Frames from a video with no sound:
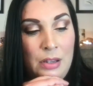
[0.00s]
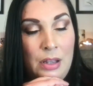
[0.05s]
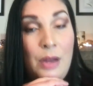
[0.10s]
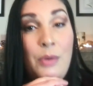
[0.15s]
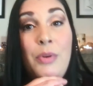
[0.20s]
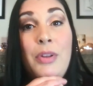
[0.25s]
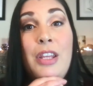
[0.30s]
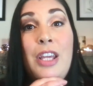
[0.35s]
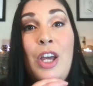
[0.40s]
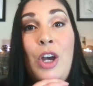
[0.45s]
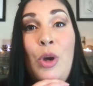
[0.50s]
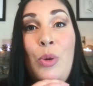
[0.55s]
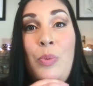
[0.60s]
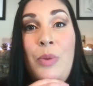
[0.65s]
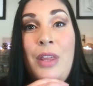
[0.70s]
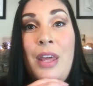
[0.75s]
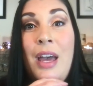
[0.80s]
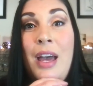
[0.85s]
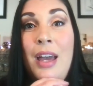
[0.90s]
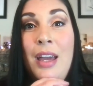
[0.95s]
I really hope
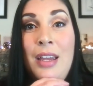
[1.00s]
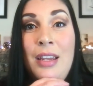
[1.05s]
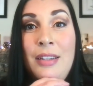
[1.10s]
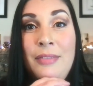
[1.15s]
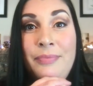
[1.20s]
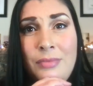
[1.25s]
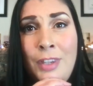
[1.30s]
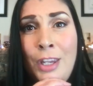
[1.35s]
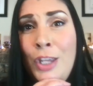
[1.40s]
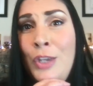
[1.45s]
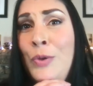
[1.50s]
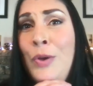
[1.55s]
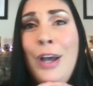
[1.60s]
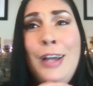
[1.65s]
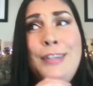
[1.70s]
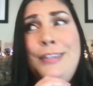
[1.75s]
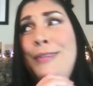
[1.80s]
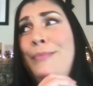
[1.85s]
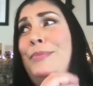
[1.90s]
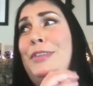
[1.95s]
that you
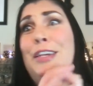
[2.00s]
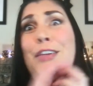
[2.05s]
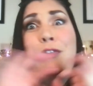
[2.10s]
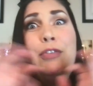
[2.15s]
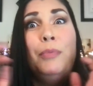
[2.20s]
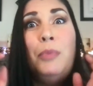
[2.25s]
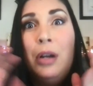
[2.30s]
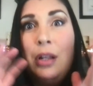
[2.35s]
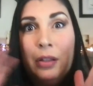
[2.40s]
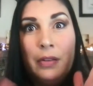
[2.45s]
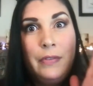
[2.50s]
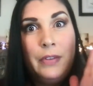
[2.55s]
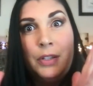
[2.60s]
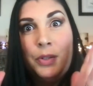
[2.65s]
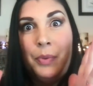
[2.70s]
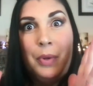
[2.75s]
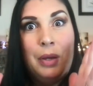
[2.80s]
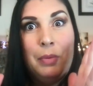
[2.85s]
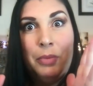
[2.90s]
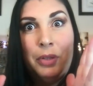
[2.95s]
got something from all of
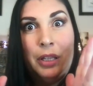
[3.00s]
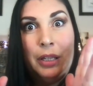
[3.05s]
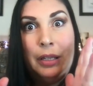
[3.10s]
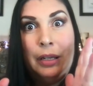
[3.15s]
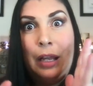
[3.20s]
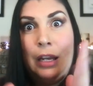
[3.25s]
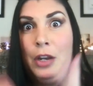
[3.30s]
this rambling.